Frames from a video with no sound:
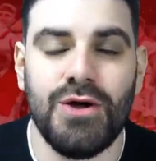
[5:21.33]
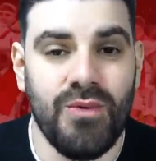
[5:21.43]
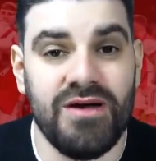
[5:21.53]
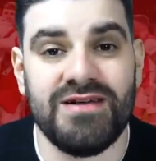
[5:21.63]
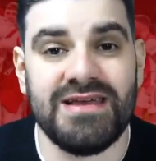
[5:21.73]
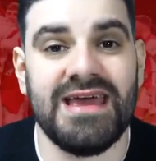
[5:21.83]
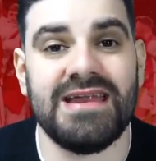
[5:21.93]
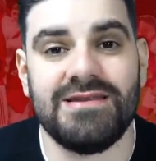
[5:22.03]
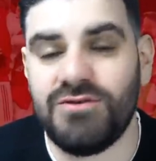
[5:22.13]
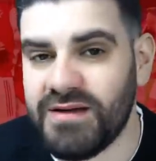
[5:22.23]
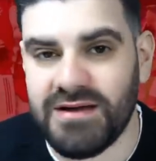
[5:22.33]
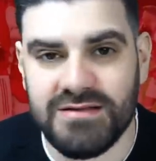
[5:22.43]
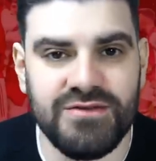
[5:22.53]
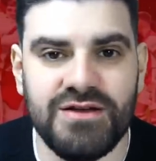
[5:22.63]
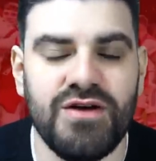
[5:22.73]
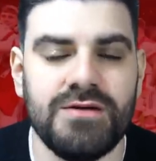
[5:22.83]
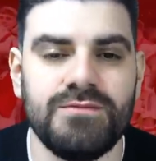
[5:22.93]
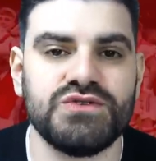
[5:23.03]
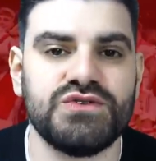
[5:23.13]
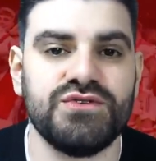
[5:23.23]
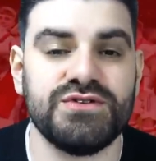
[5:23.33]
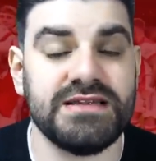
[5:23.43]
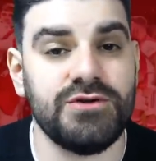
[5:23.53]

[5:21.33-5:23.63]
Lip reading: where again, you'll be under incredible scrutiny.